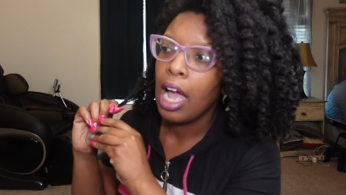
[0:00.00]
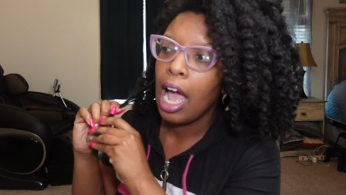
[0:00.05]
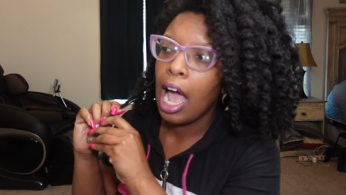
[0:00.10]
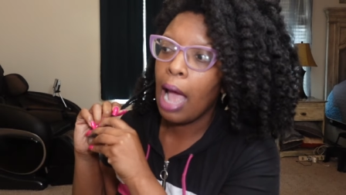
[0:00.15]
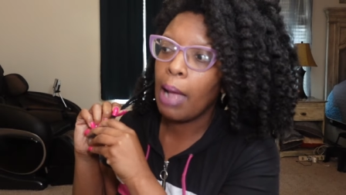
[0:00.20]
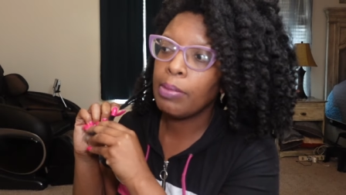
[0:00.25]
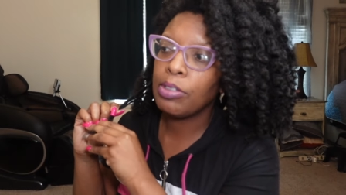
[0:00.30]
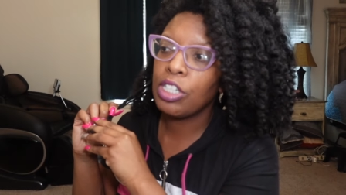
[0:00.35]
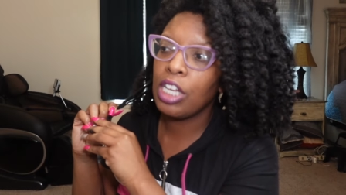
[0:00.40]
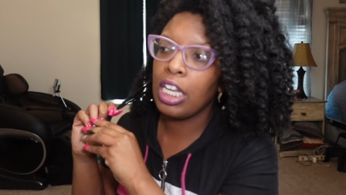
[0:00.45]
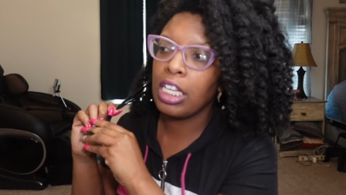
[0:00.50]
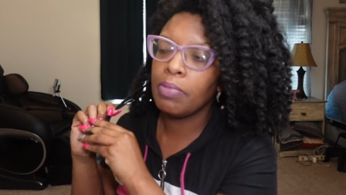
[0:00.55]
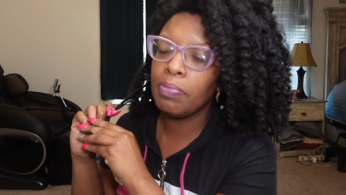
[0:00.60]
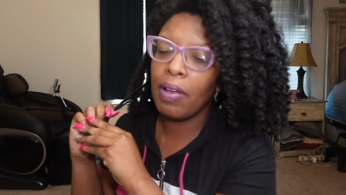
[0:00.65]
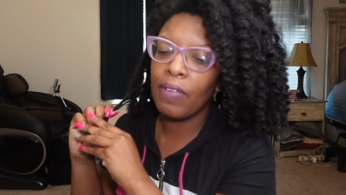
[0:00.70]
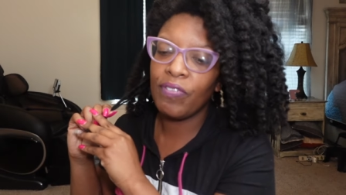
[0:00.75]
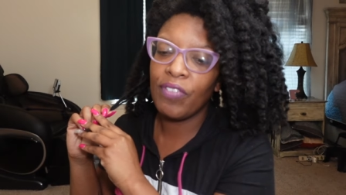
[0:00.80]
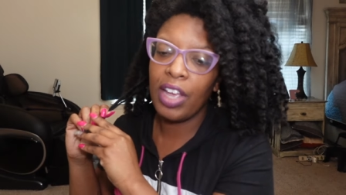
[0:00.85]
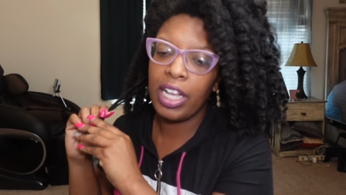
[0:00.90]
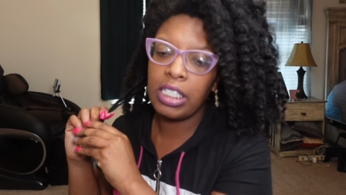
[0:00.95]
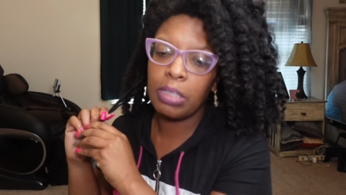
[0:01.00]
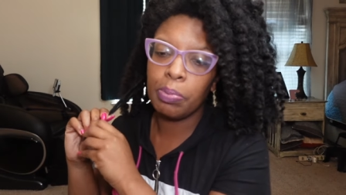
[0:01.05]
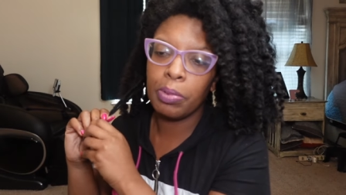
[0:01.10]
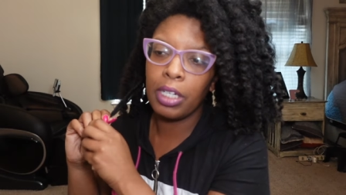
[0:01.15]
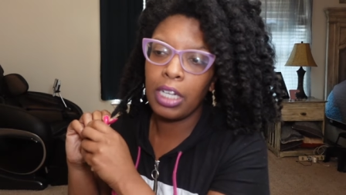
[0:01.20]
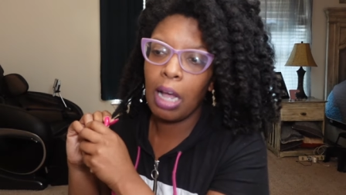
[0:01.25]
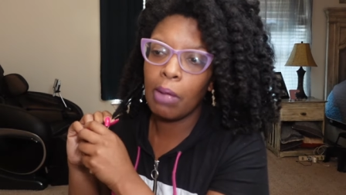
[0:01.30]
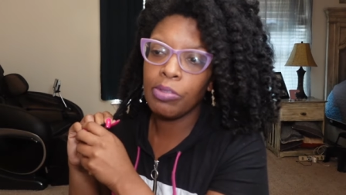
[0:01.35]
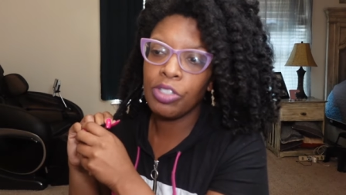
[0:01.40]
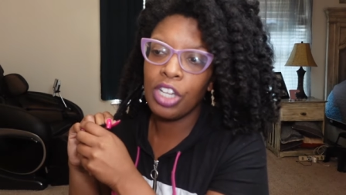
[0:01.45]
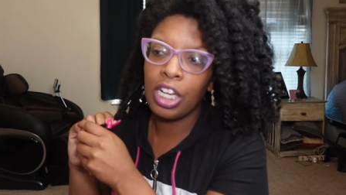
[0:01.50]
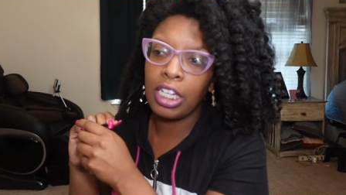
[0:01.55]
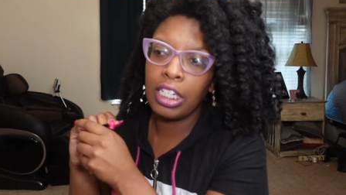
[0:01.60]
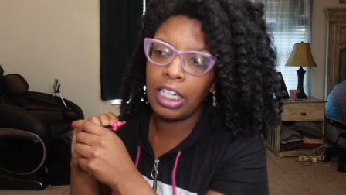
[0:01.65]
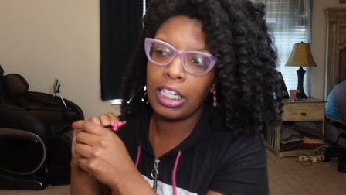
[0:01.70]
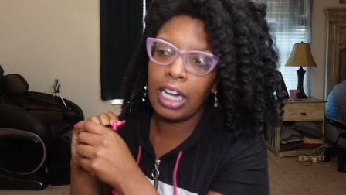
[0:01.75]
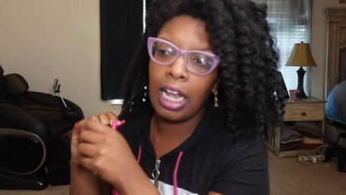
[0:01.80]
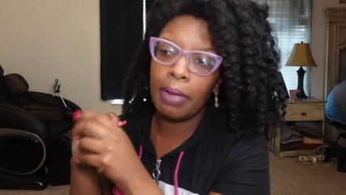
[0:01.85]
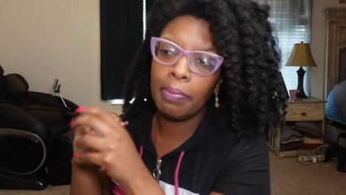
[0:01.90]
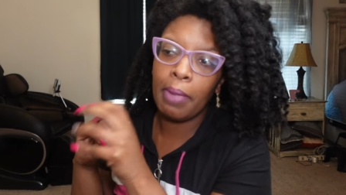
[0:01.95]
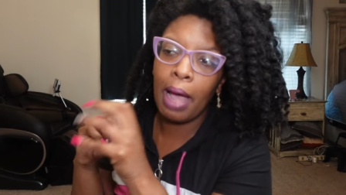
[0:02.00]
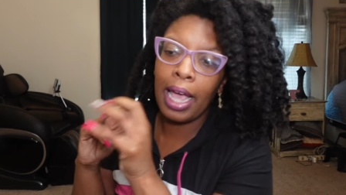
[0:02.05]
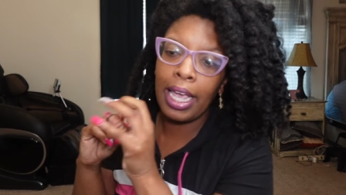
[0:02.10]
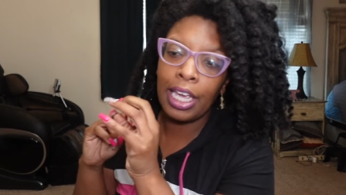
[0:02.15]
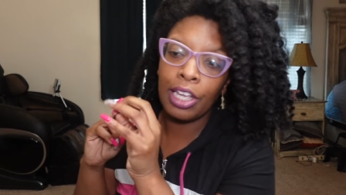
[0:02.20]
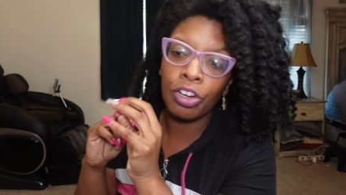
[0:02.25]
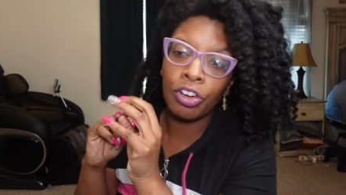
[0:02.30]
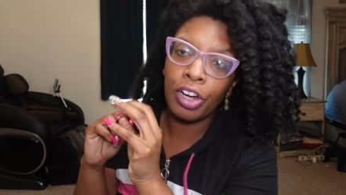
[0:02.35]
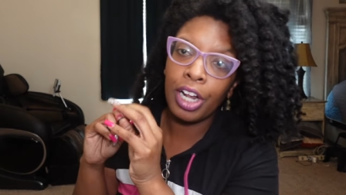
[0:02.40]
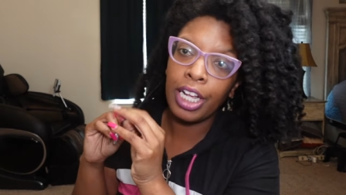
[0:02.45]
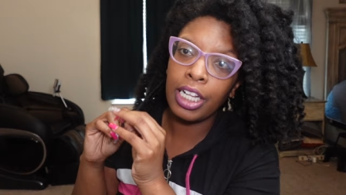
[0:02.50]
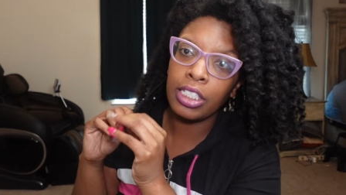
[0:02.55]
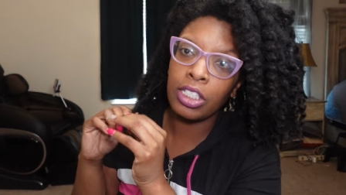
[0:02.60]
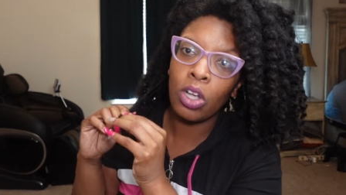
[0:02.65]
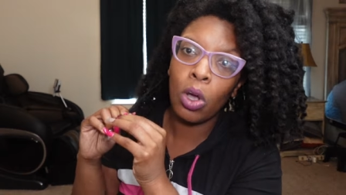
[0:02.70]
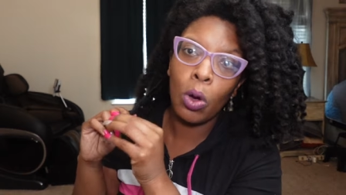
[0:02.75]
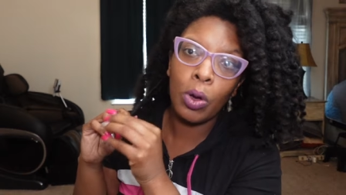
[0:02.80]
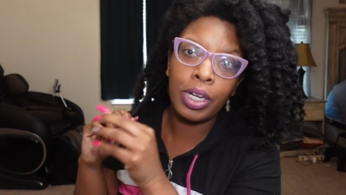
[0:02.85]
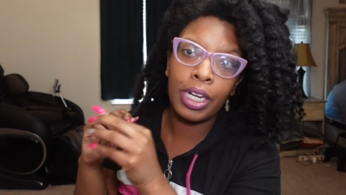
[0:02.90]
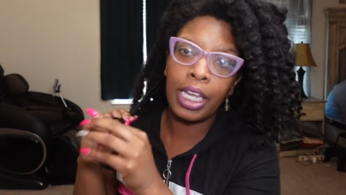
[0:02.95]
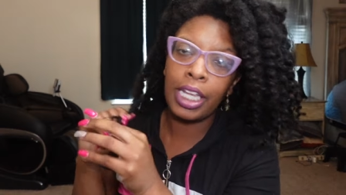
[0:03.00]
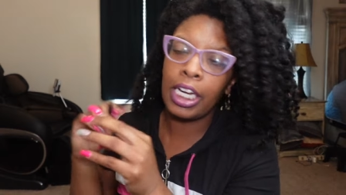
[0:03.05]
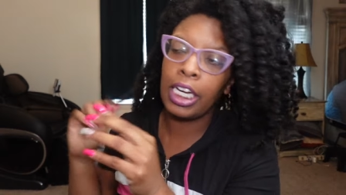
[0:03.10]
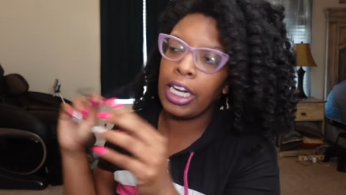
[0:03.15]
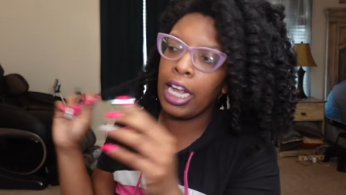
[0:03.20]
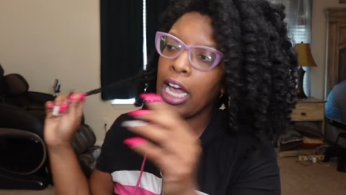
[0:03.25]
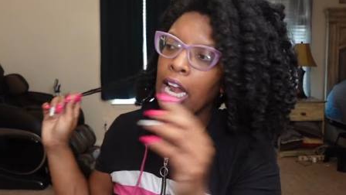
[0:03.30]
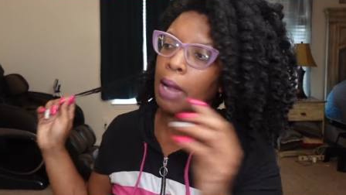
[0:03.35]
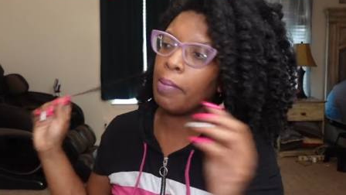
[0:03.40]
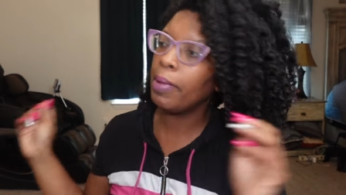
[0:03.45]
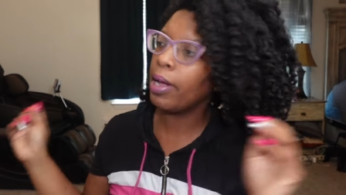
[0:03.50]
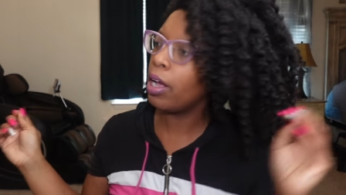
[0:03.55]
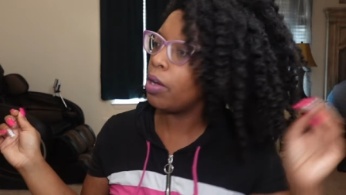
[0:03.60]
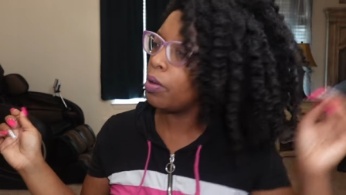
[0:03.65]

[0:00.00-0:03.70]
I'm checking my Facebook. I'm checking it out. My internet's going in and out. I'm like,